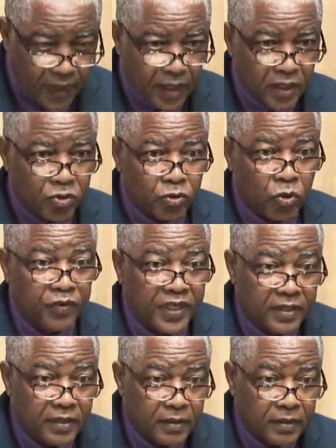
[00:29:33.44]
The truth
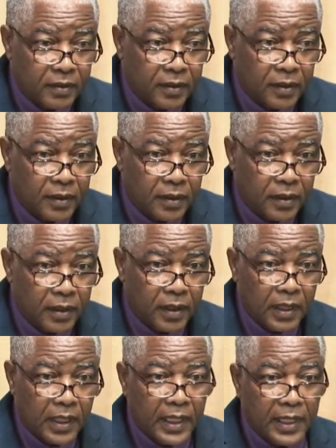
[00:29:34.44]
is
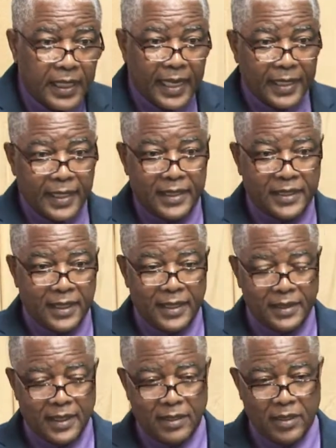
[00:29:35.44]
that this
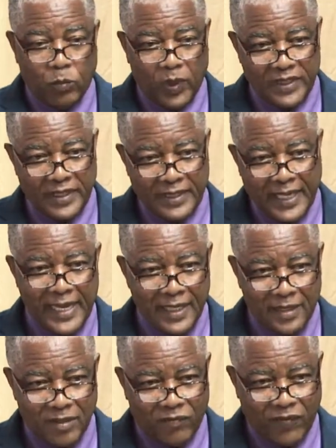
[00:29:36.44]
was
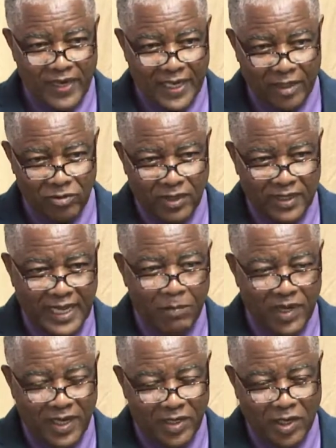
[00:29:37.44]
intended to find $110
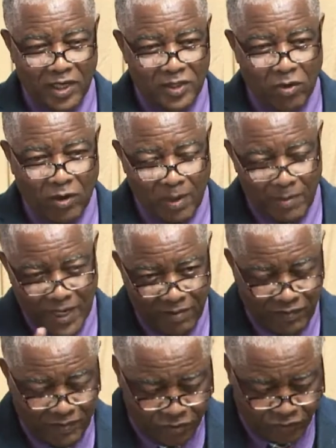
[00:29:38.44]
million, now come
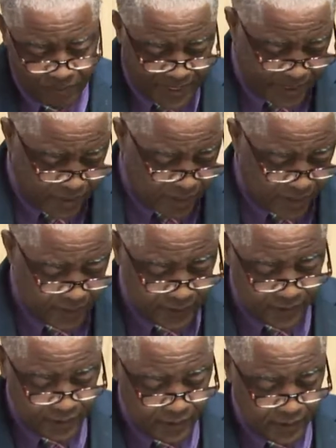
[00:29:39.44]
$153 million,
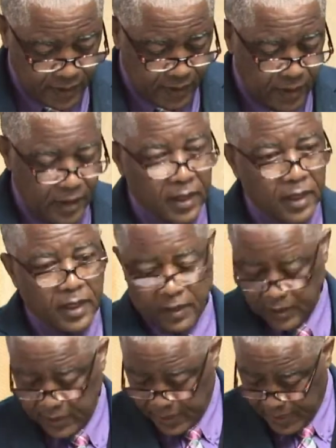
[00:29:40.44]

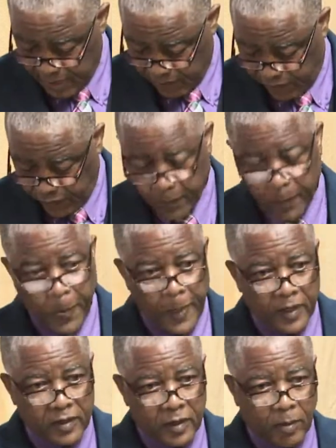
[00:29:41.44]

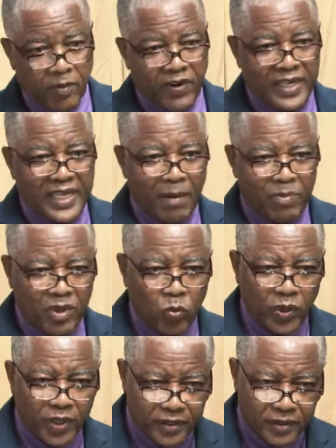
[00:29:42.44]
to provide capital
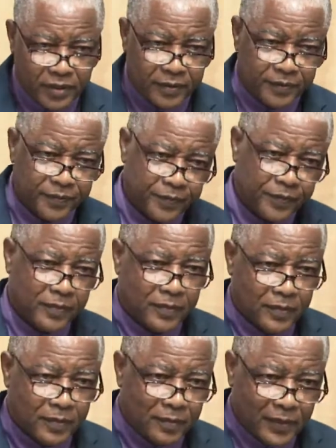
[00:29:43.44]
works.
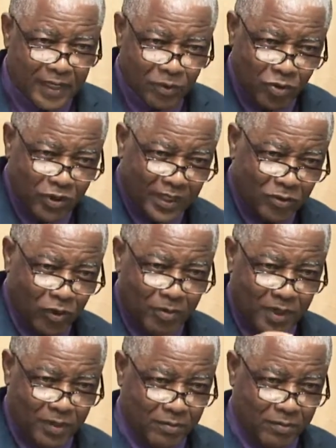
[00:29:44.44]
That's what you just told me.